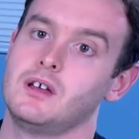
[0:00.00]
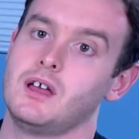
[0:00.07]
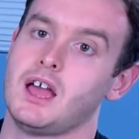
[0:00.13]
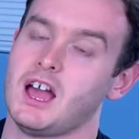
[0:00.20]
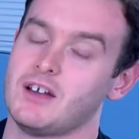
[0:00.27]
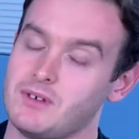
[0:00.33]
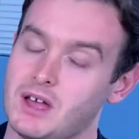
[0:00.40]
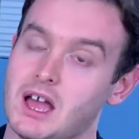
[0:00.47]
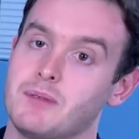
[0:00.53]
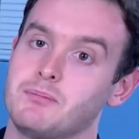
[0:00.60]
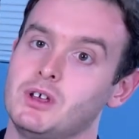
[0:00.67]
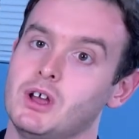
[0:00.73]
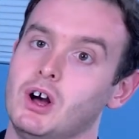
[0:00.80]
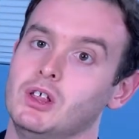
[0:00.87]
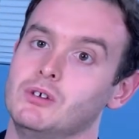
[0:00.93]
have a
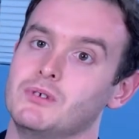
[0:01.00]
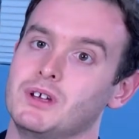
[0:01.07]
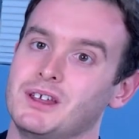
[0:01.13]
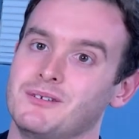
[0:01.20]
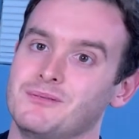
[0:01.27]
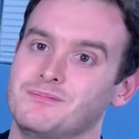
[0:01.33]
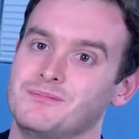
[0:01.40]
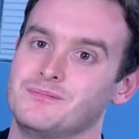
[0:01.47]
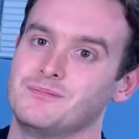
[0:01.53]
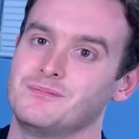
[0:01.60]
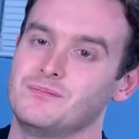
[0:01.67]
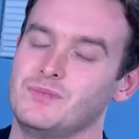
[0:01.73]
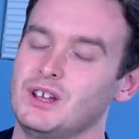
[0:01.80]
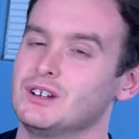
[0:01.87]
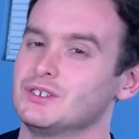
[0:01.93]
happy Halloween,
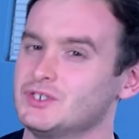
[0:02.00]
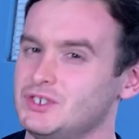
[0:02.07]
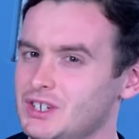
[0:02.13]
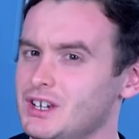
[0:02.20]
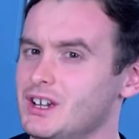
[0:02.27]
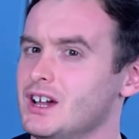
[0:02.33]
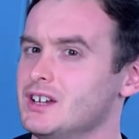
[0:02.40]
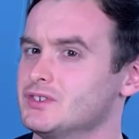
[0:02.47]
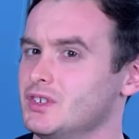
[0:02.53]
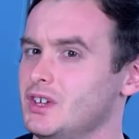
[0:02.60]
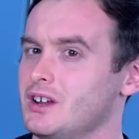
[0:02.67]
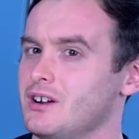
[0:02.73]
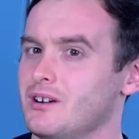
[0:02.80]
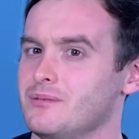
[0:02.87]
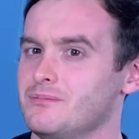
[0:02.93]
and I'll see you guys
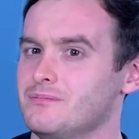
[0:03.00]
later.